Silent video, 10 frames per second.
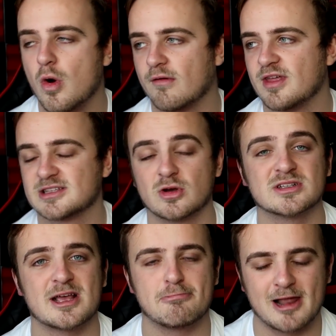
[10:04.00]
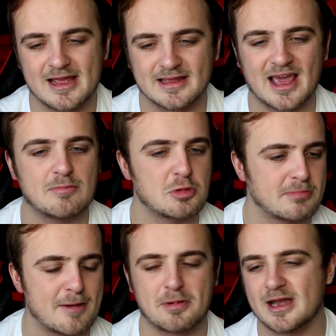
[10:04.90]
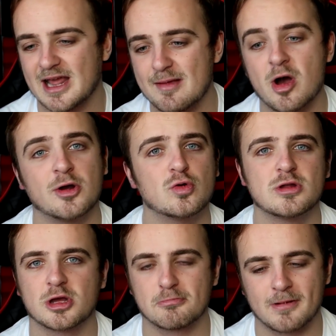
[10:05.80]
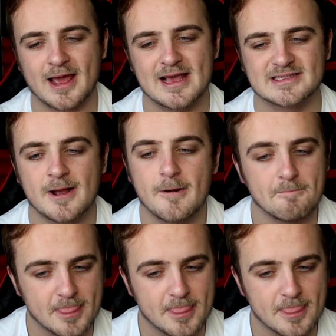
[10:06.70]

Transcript: or as long as they play in the game, Mbappe, Neymar, and all the good players,